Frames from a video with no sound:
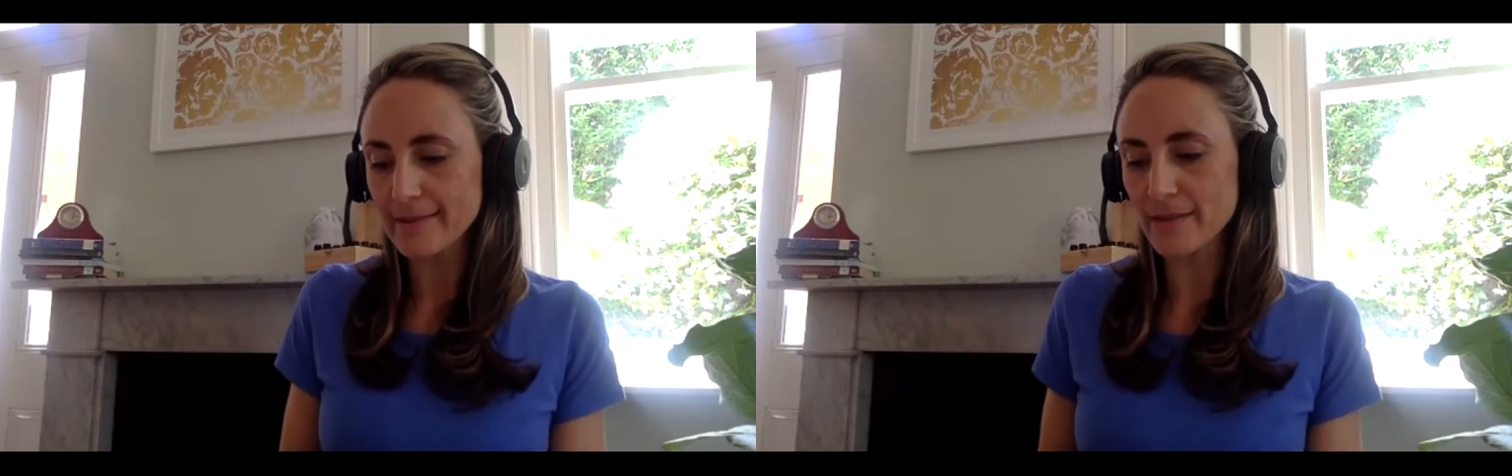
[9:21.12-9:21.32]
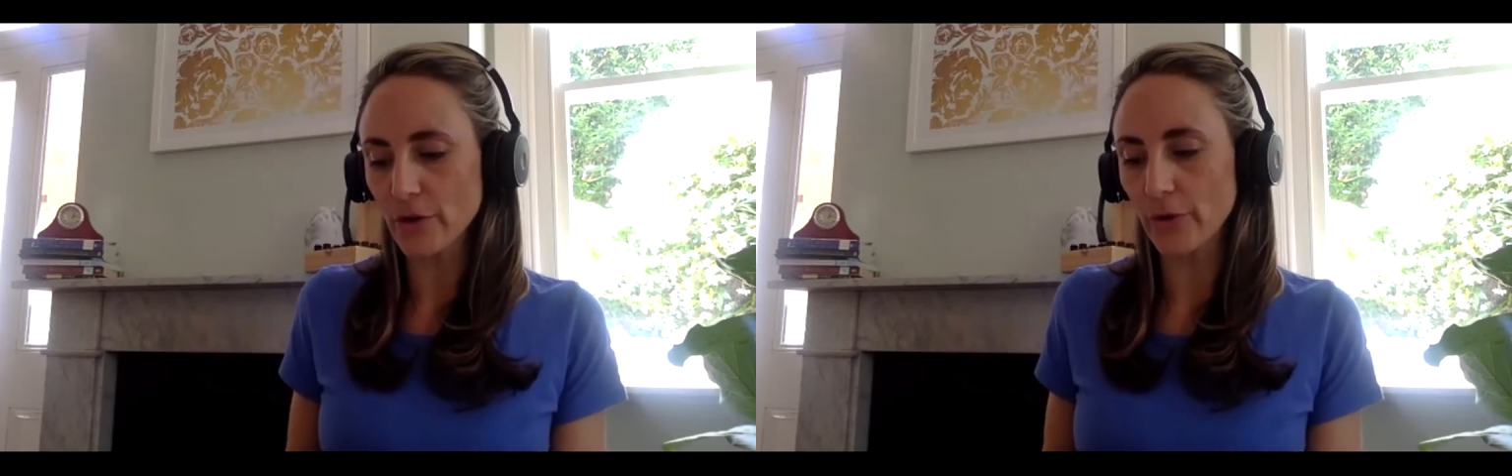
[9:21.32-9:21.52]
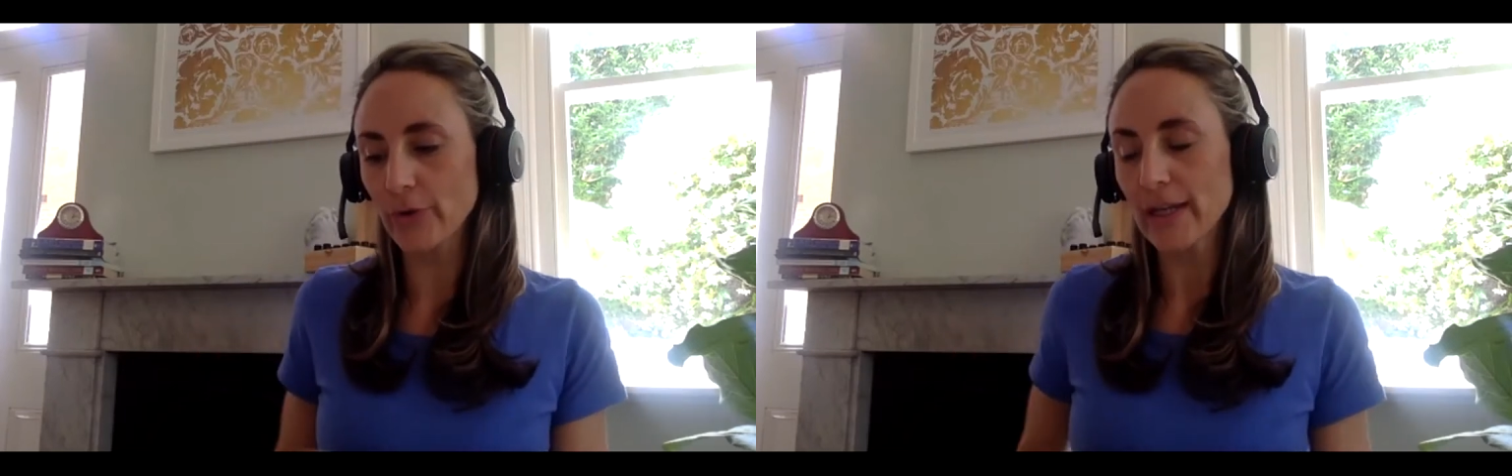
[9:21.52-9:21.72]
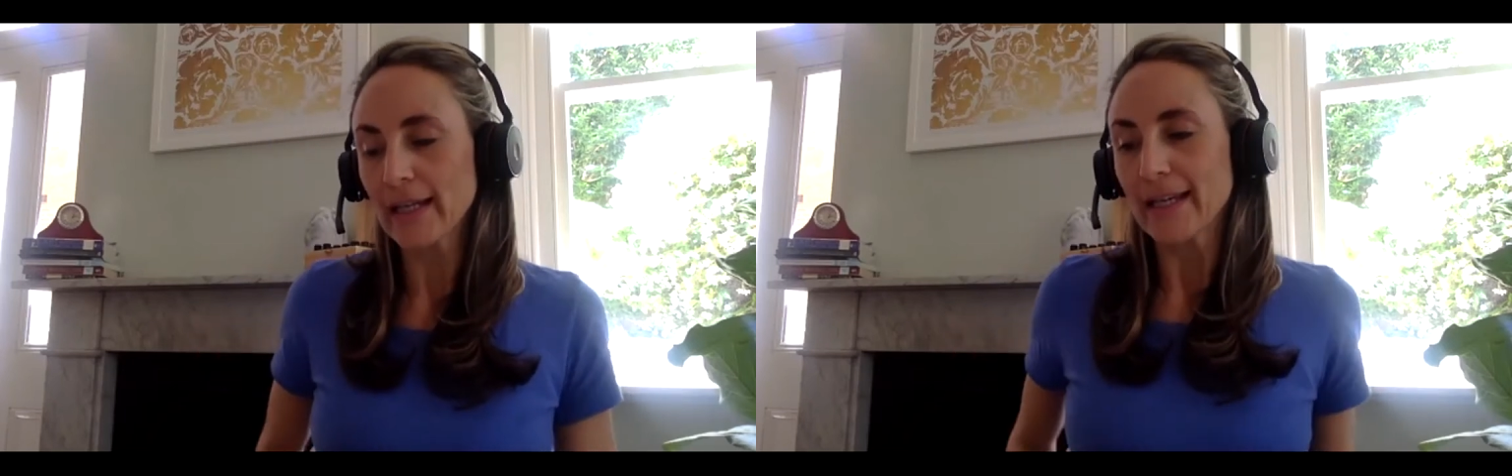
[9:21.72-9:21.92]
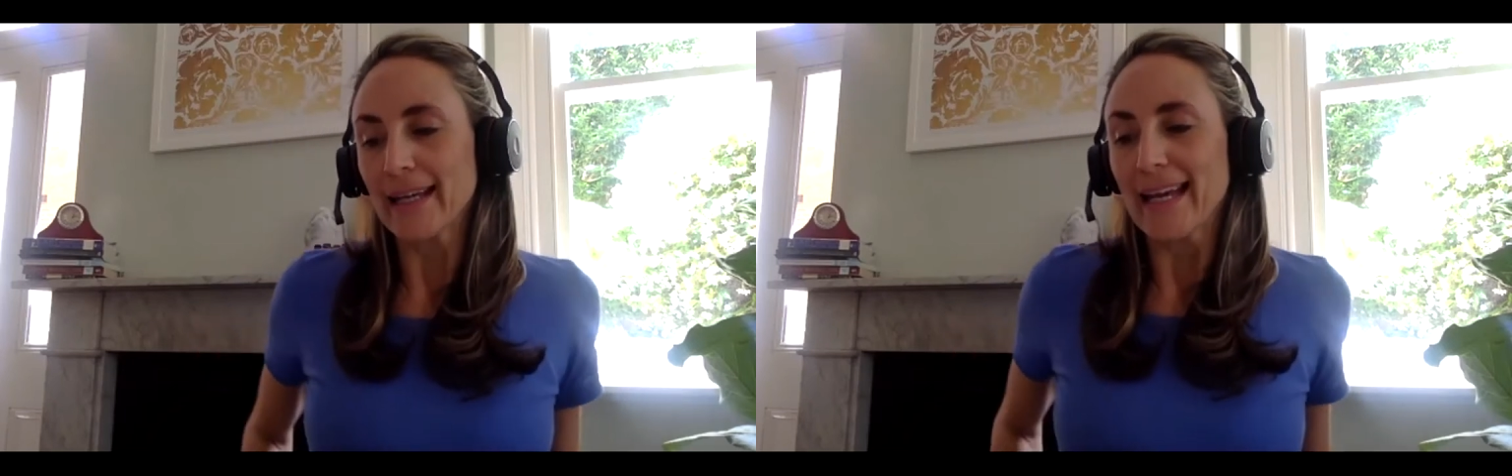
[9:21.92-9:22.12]
And so,
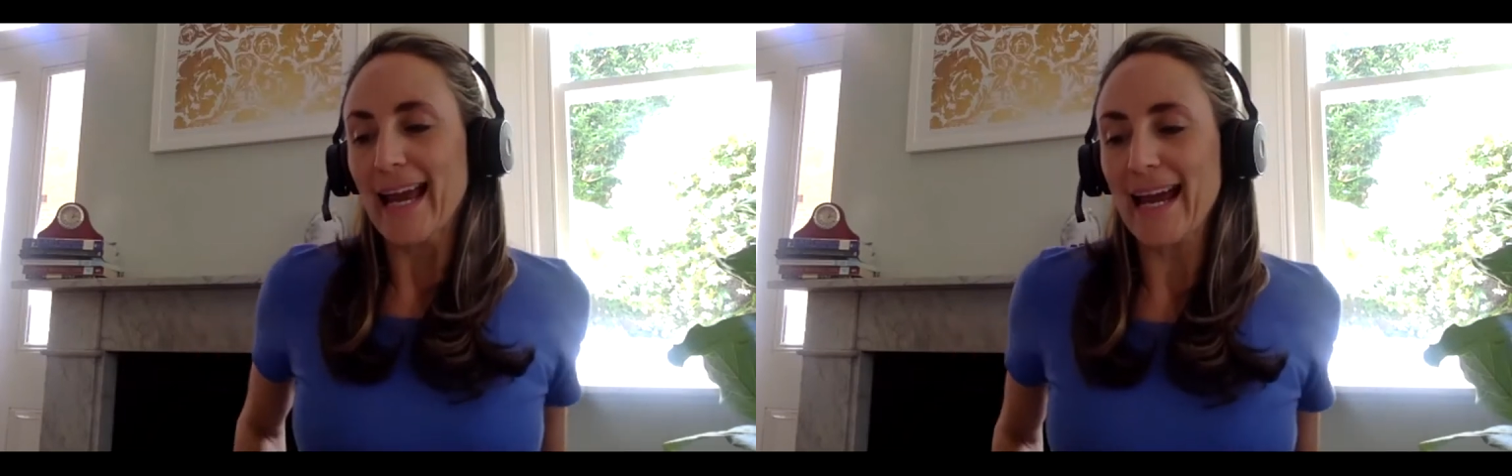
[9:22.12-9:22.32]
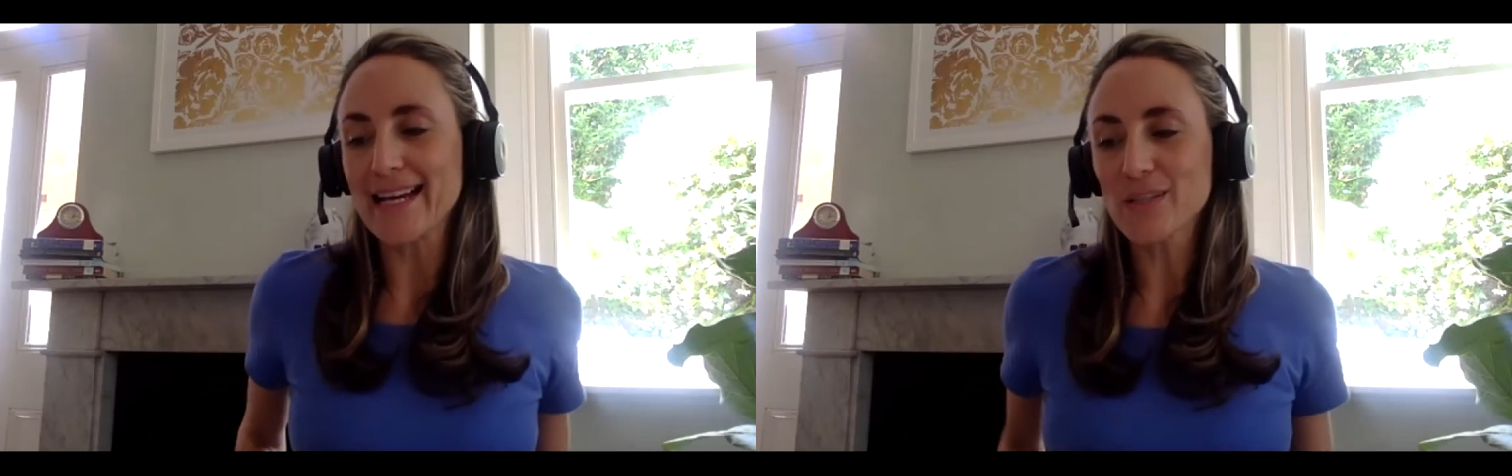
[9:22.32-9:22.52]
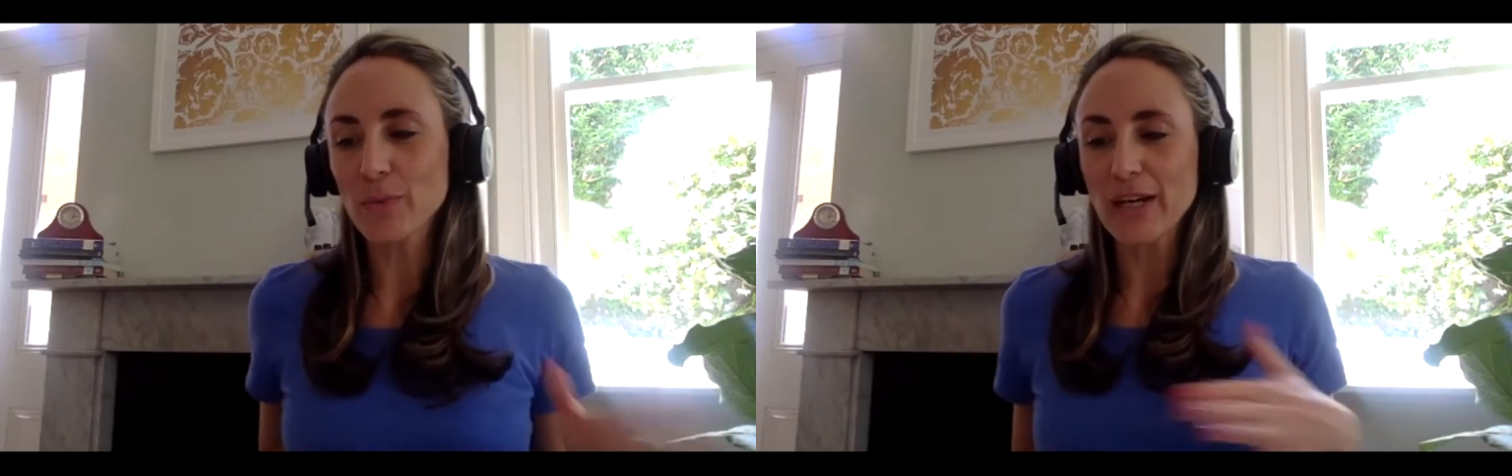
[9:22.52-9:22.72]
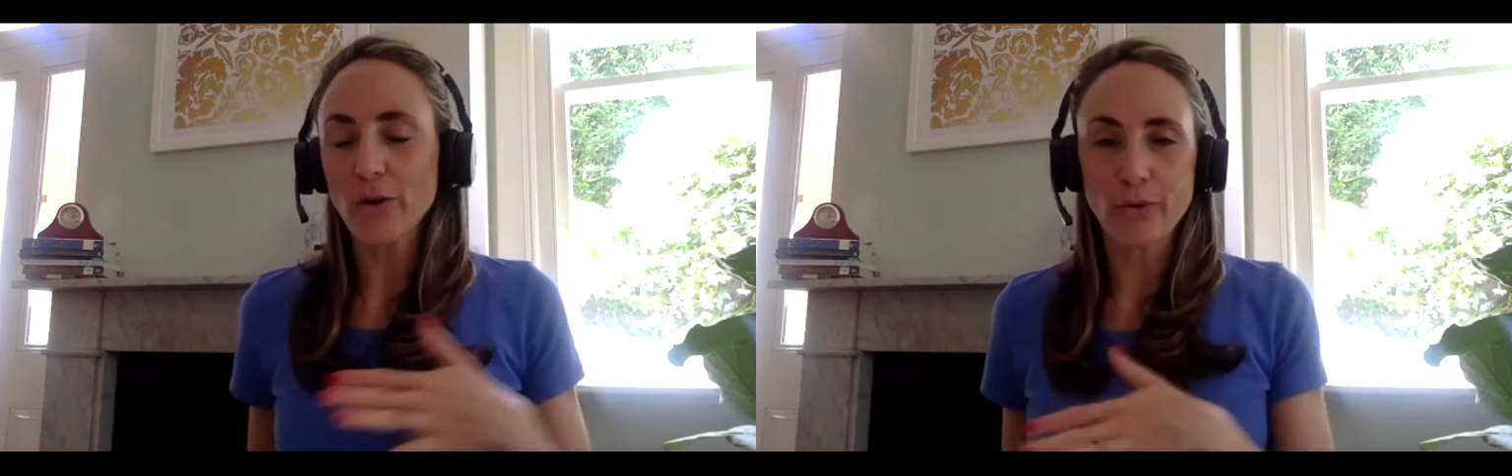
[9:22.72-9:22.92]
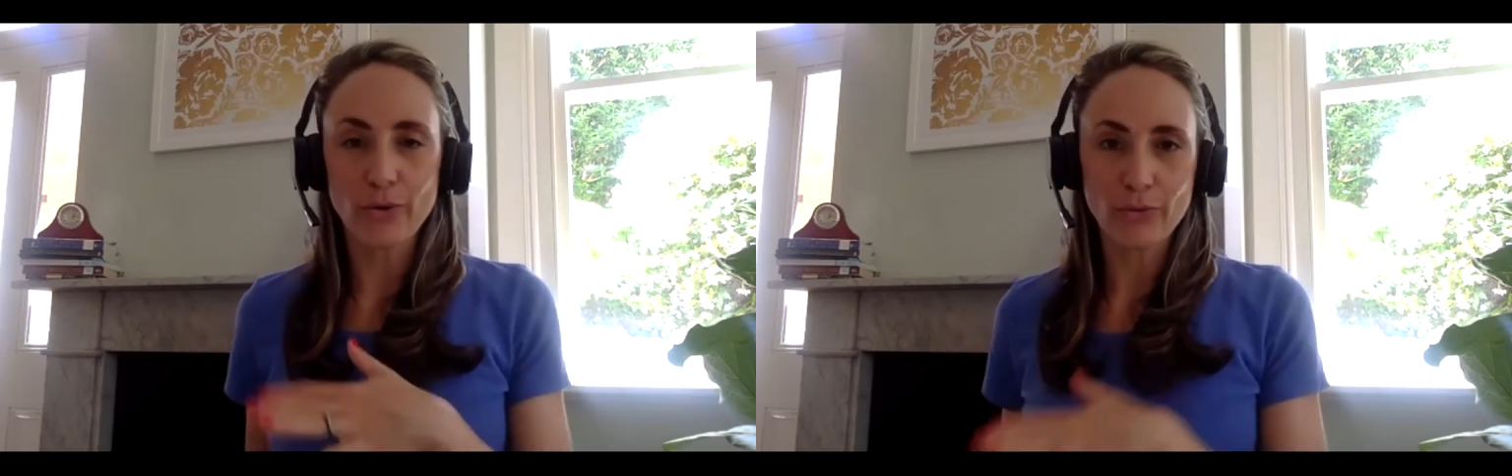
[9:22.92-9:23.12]
as we
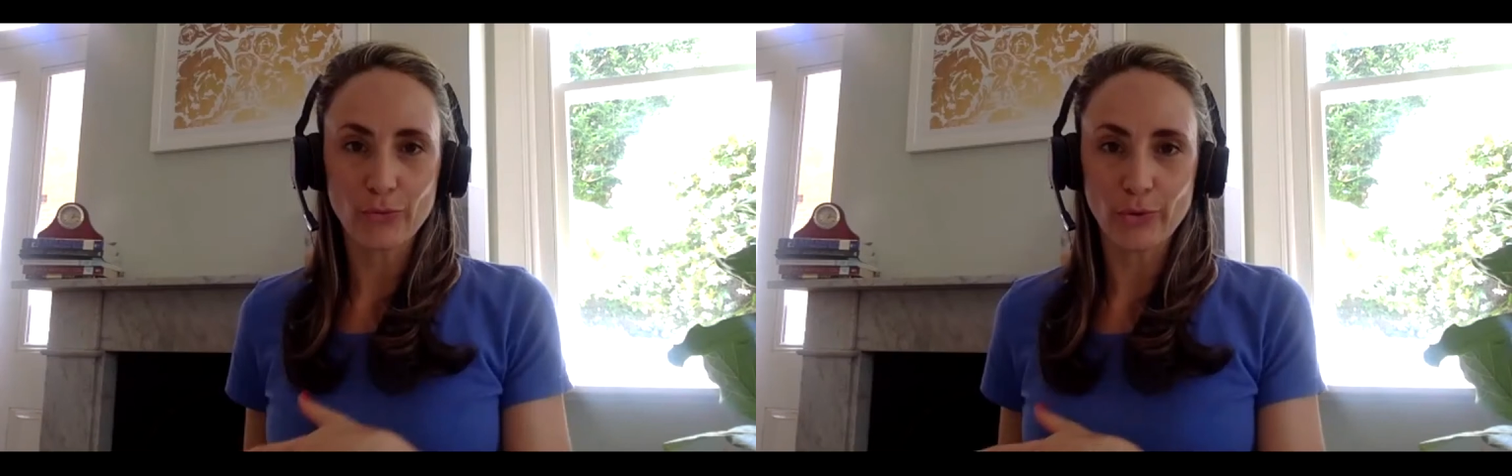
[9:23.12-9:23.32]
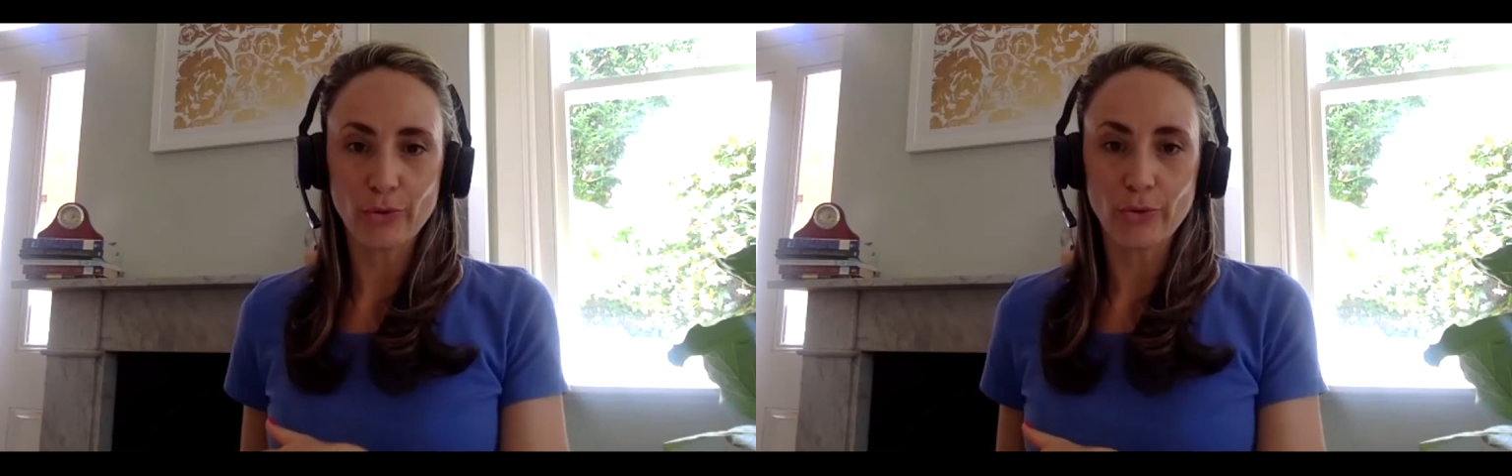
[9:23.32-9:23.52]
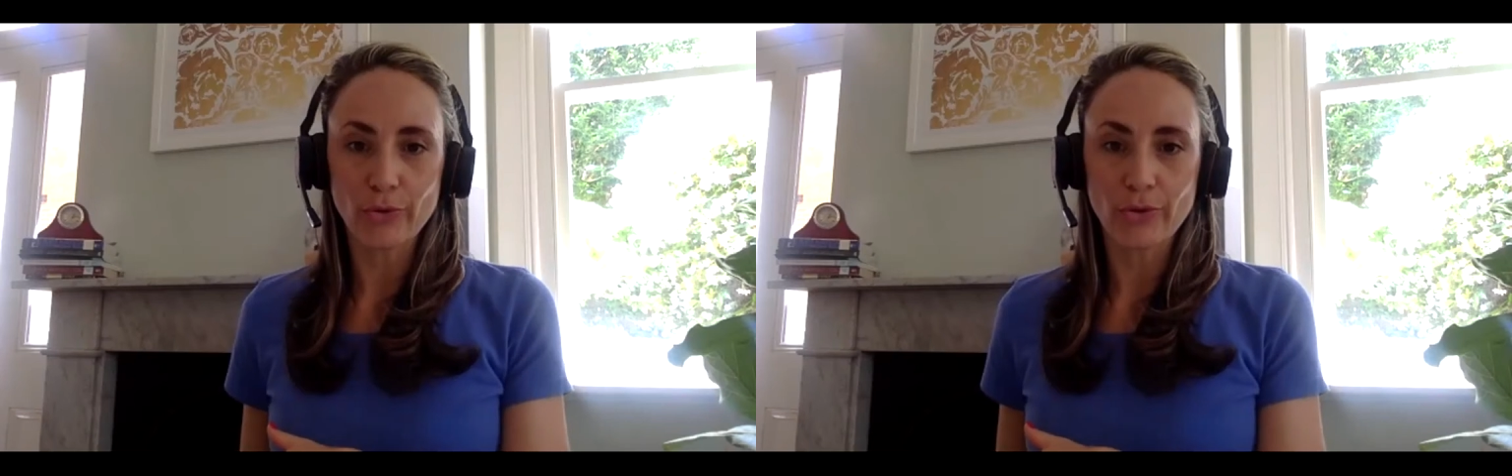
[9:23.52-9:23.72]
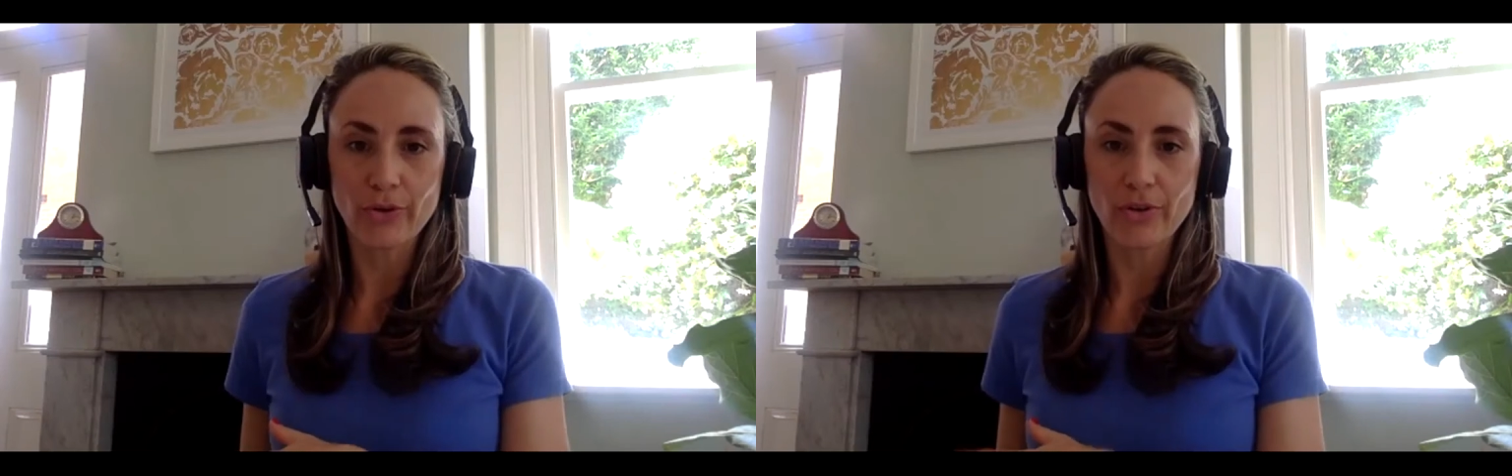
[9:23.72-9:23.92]
go through